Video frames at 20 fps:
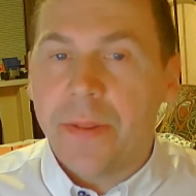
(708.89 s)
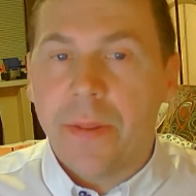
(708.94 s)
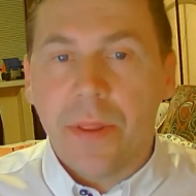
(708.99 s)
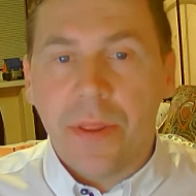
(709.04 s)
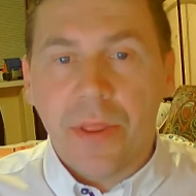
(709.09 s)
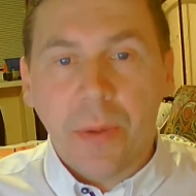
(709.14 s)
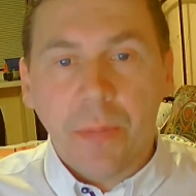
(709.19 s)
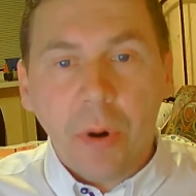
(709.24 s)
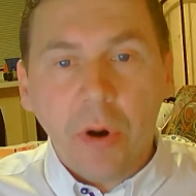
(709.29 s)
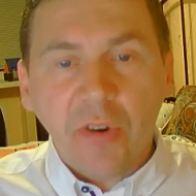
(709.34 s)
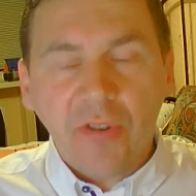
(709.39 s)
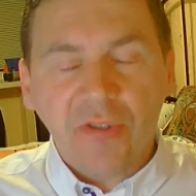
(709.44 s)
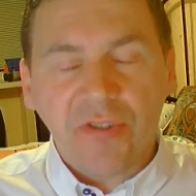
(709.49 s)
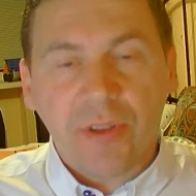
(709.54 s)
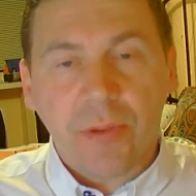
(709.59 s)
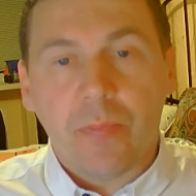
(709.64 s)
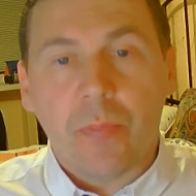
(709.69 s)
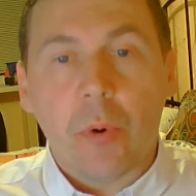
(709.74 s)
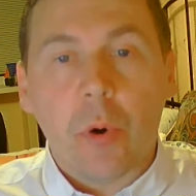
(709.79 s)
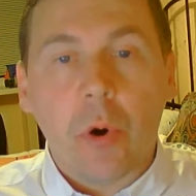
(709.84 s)
The most
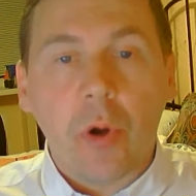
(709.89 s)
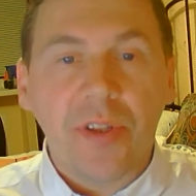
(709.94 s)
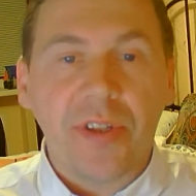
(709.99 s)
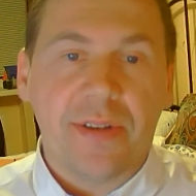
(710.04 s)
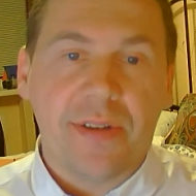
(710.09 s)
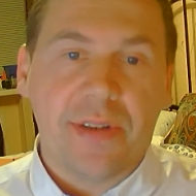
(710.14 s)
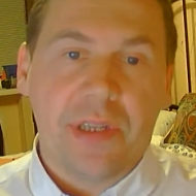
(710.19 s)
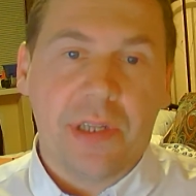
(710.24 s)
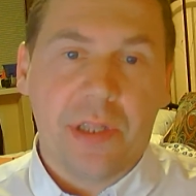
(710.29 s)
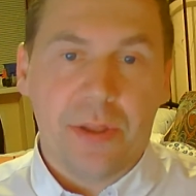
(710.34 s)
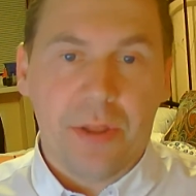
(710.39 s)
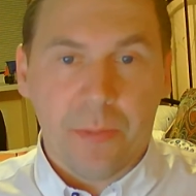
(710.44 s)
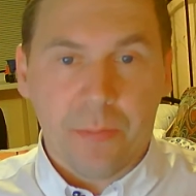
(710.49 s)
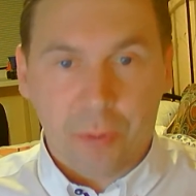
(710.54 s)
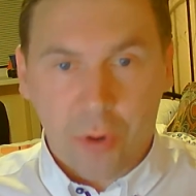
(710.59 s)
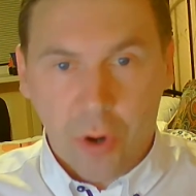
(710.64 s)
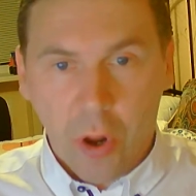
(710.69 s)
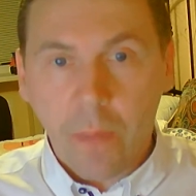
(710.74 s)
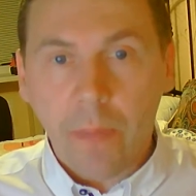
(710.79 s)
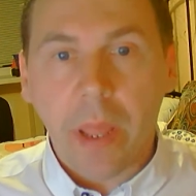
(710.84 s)
important in the
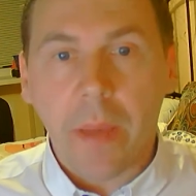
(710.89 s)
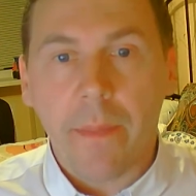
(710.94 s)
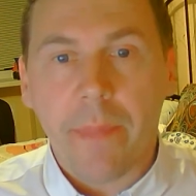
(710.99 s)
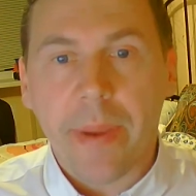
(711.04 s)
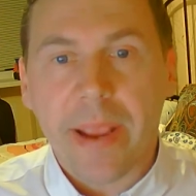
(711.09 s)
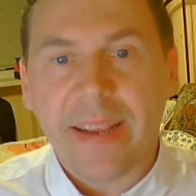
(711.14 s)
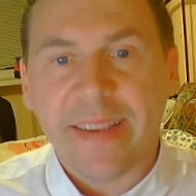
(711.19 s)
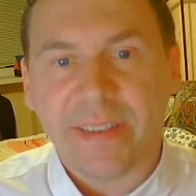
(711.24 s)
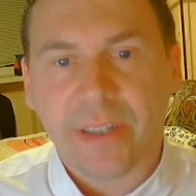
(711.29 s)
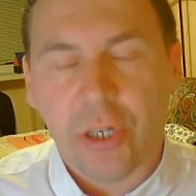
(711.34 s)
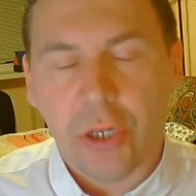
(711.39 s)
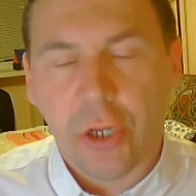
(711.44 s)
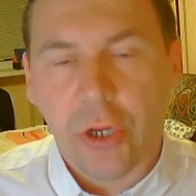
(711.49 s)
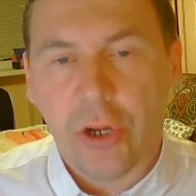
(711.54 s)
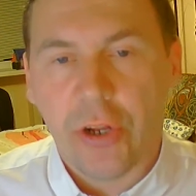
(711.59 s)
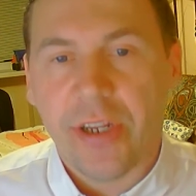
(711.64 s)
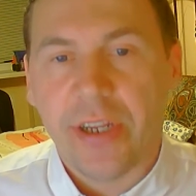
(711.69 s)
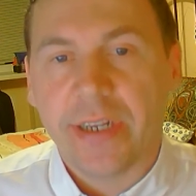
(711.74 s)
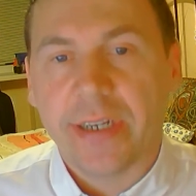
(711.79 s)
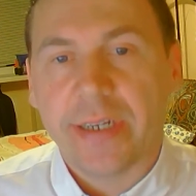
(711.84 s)
problem-based
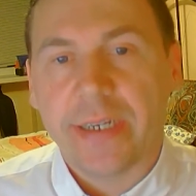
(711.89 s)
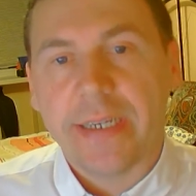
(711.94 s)
learning